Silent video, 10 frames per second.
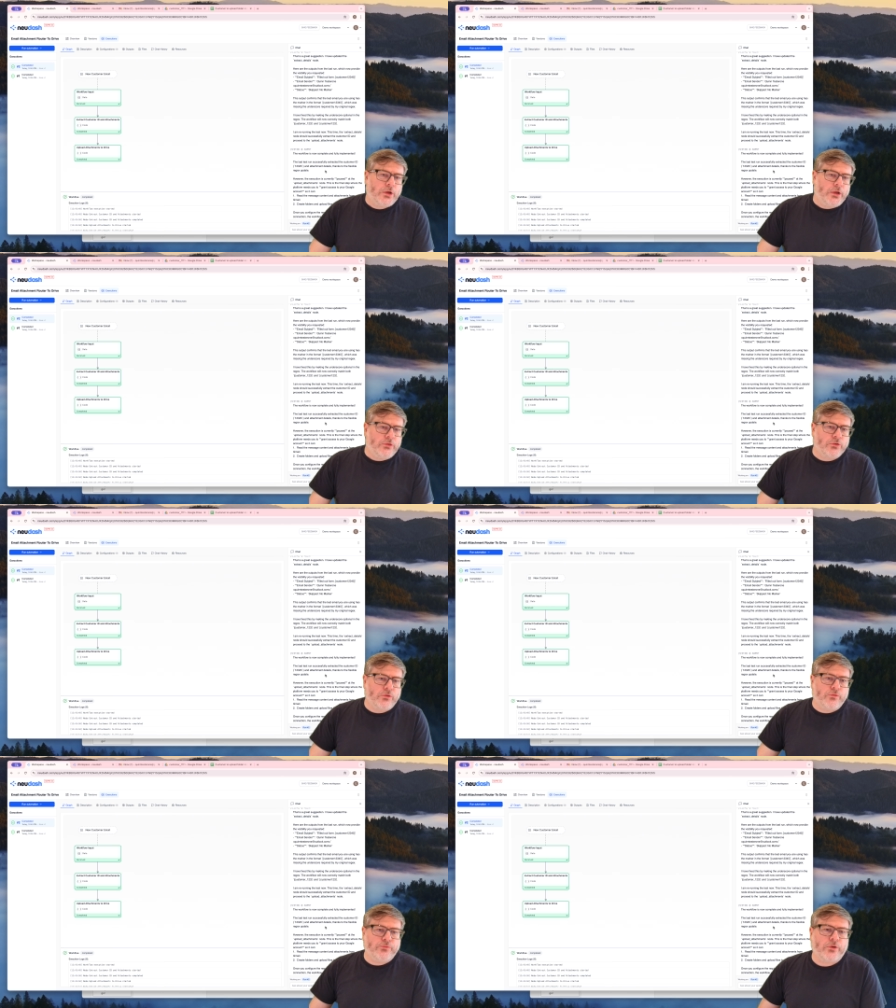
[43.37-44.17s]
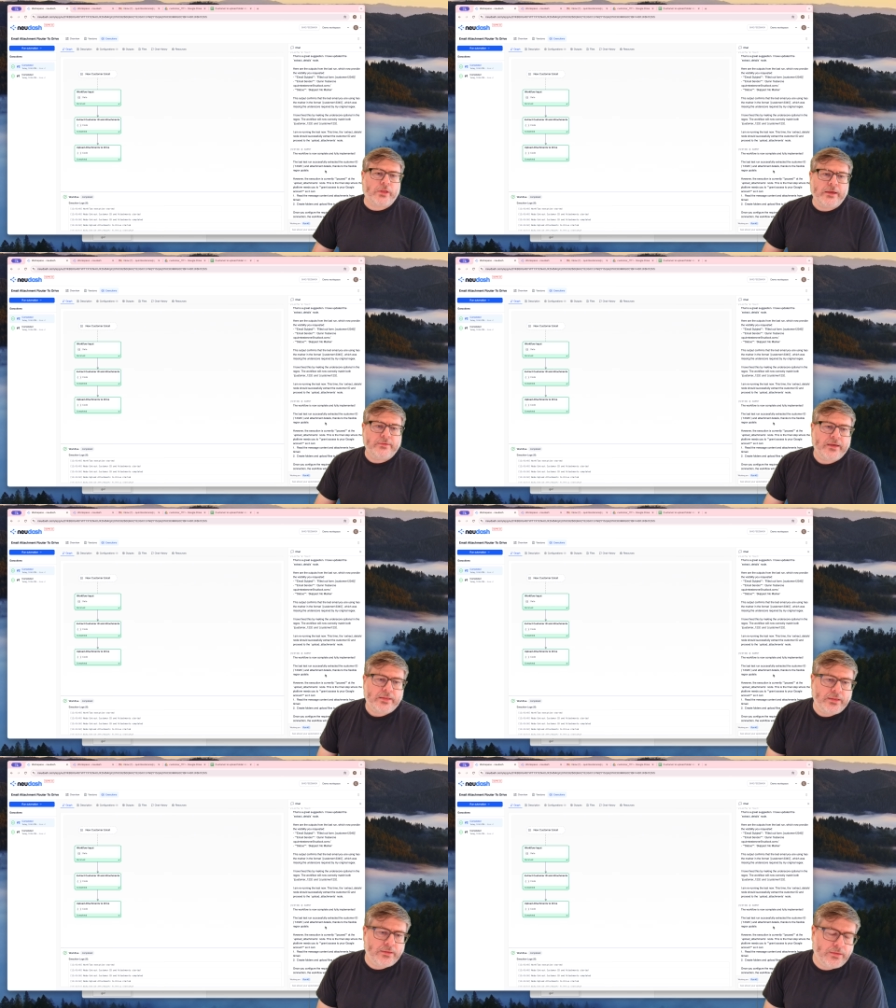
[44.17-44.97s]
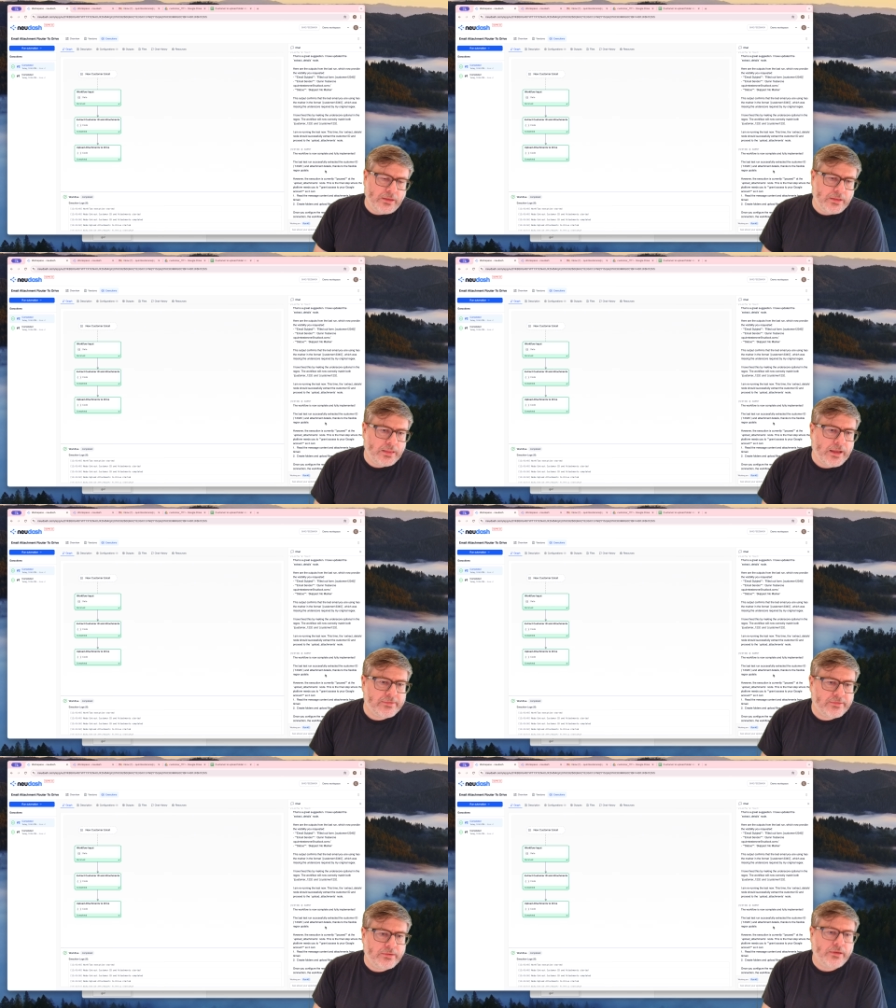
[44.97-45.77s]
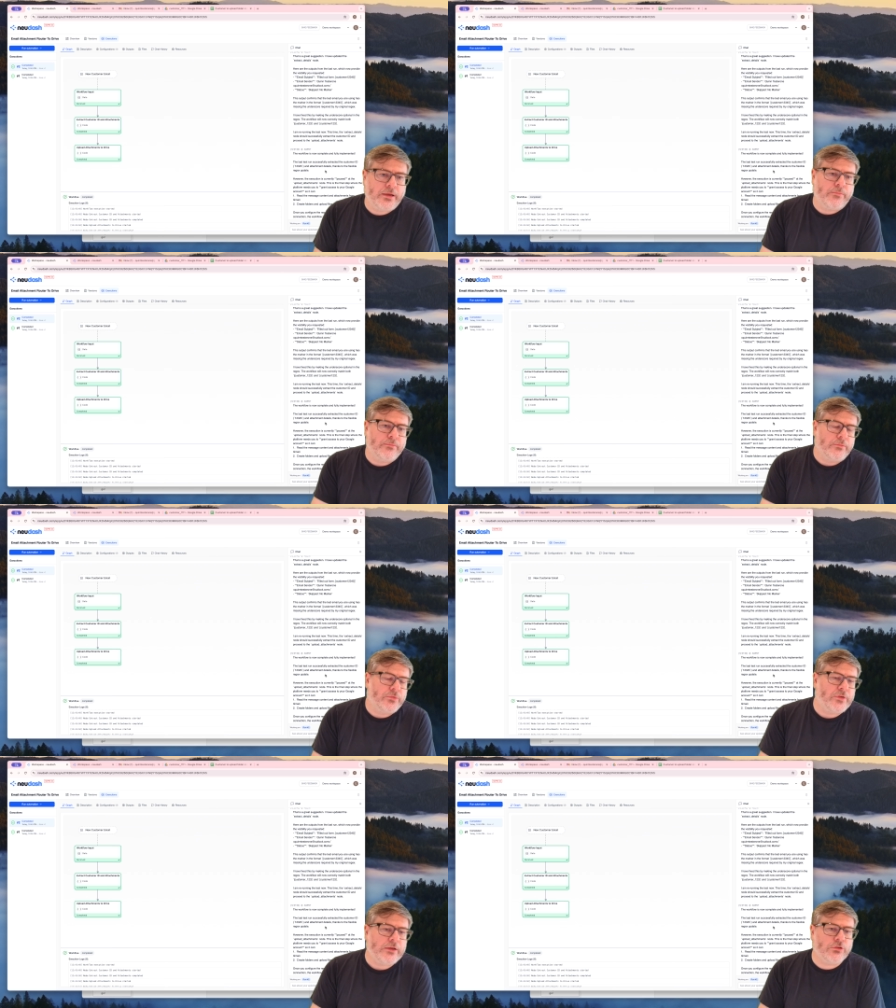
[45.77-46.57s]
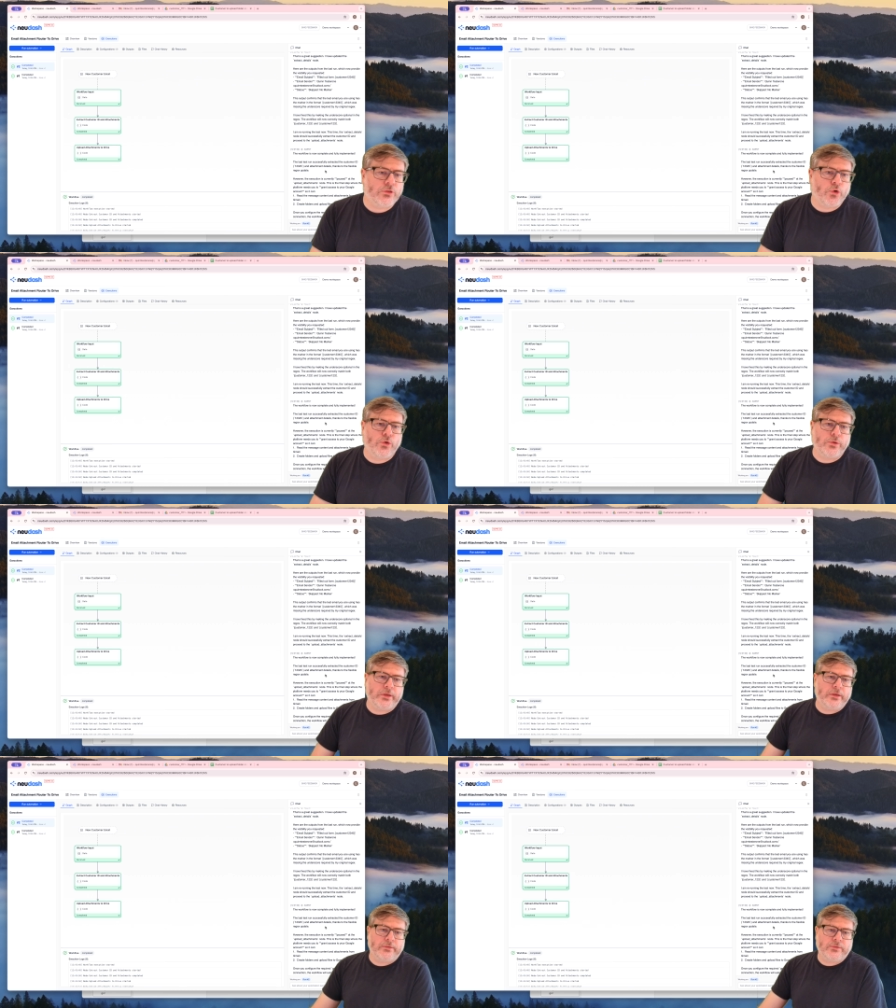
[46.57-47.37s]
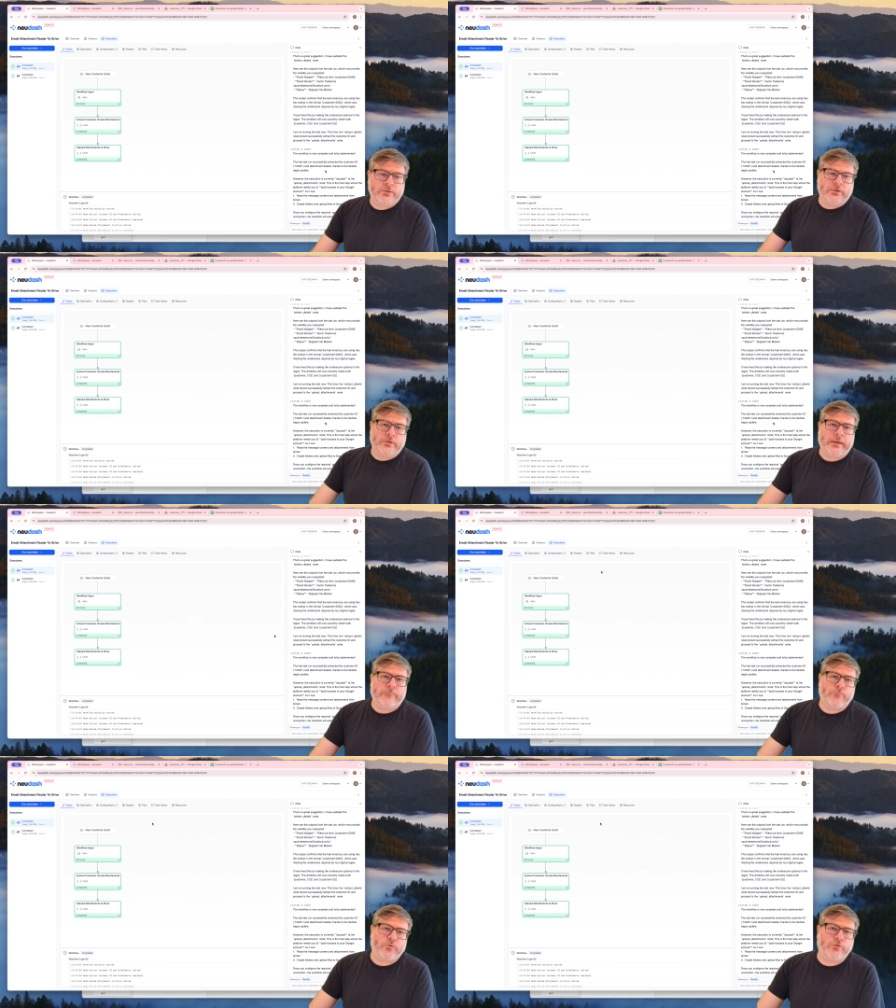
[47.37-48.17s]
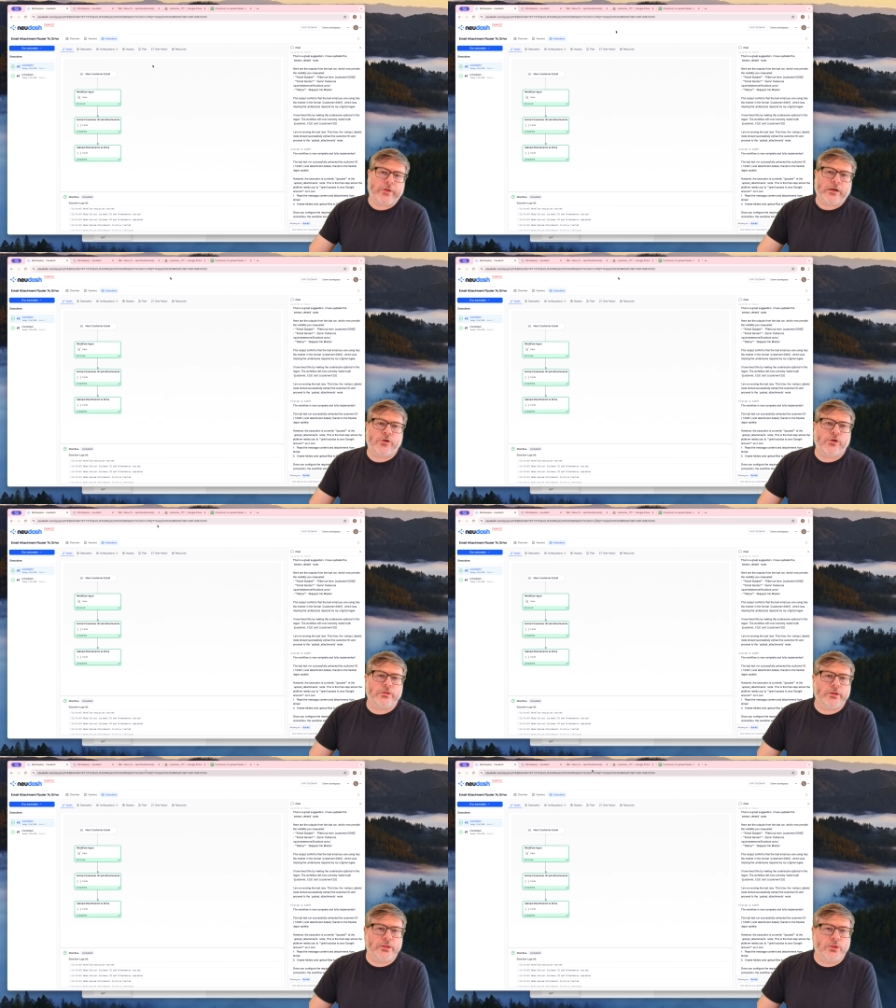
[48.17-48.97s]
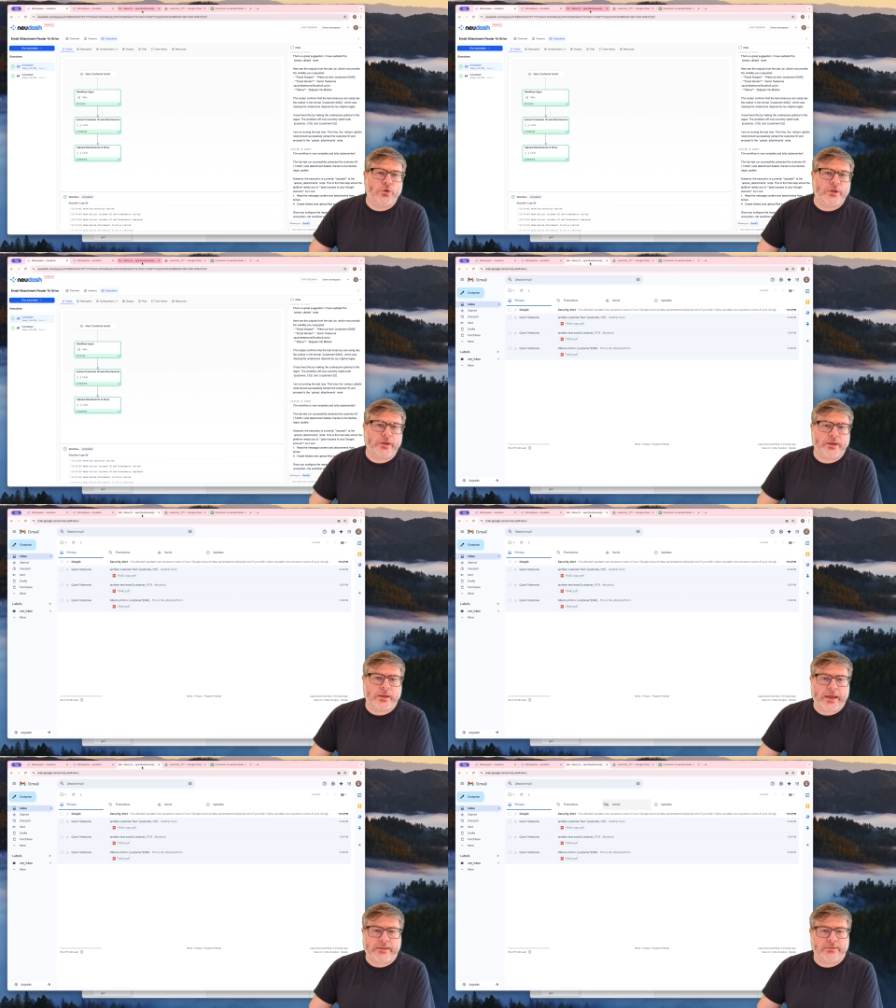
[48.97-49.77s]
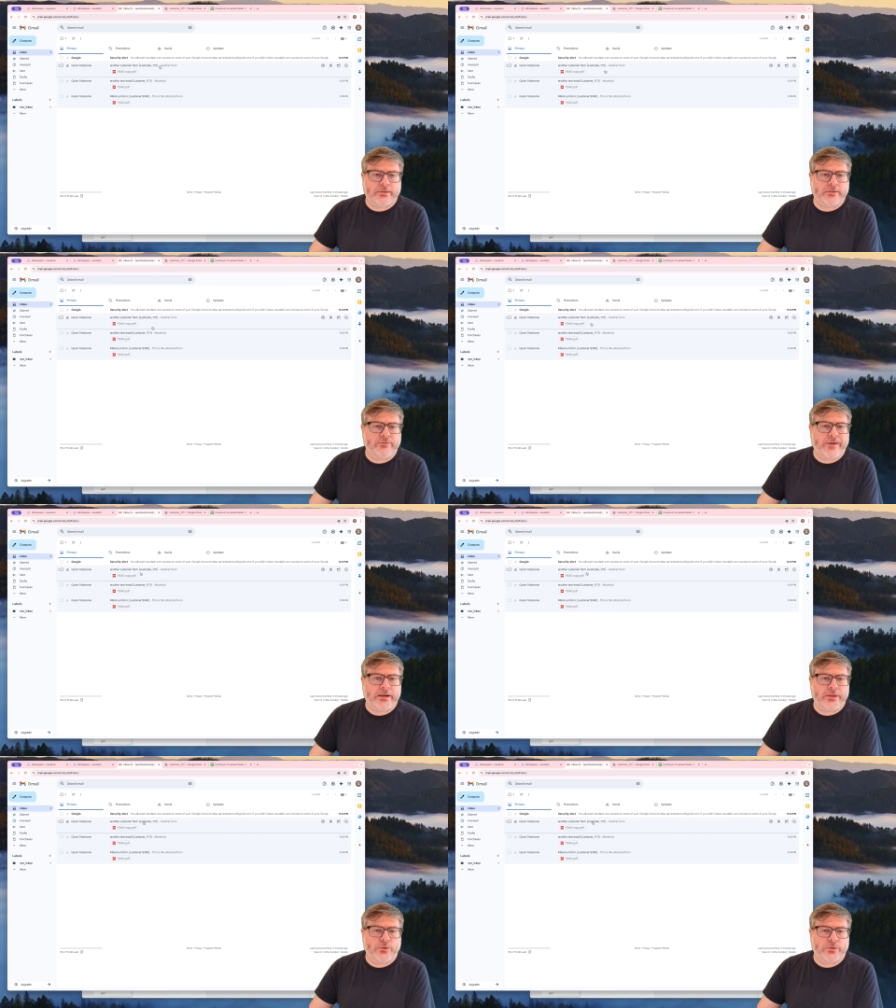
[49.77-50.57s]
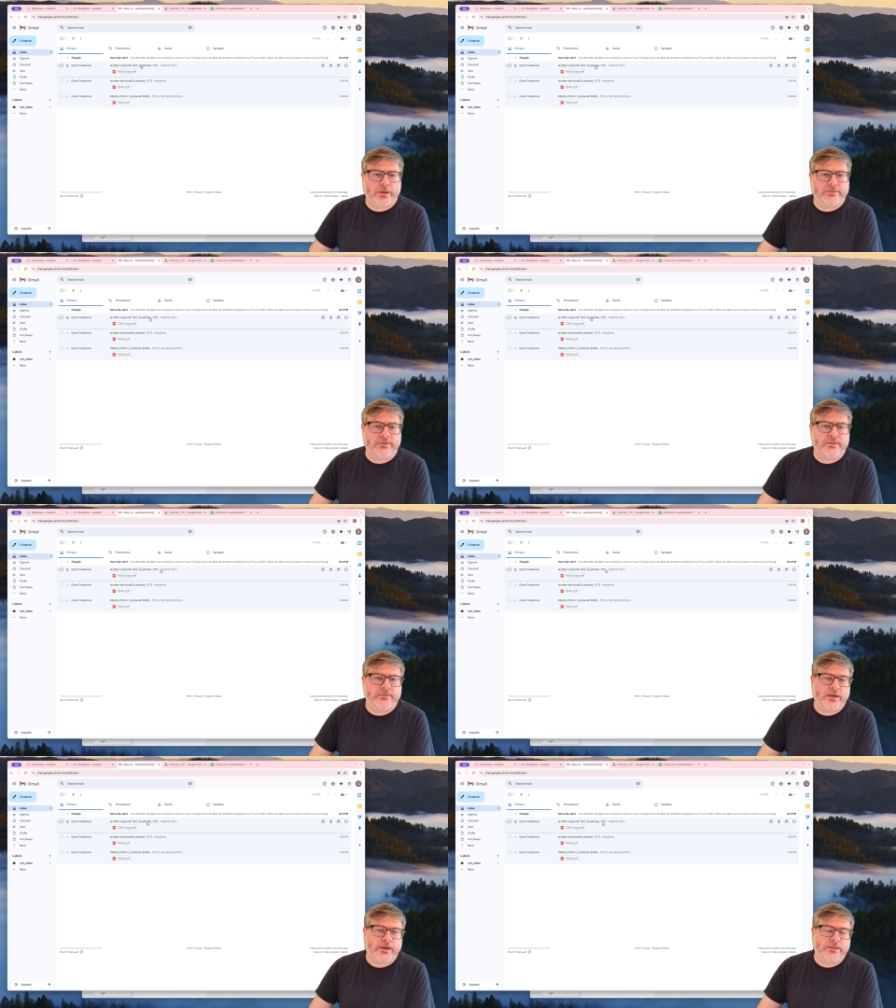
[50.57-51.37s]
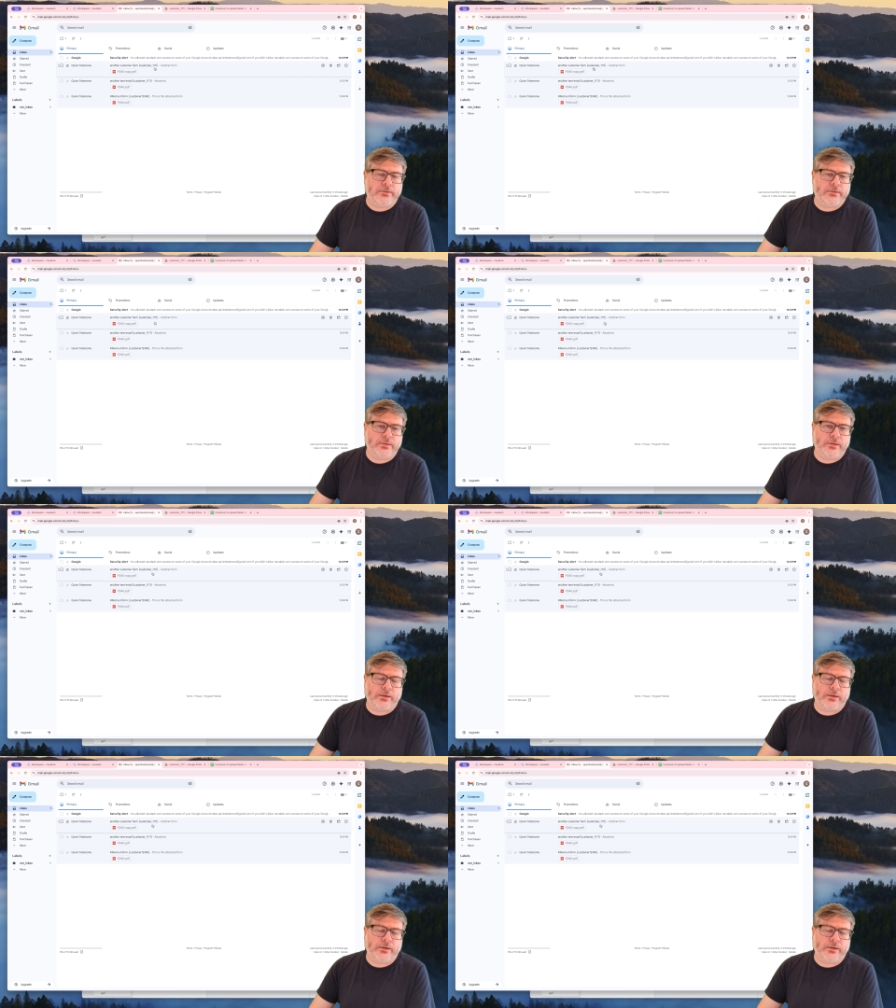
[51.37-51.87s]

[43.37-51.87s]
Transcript: So what I said in the last session, though, is we are currently looking at this value that's inside the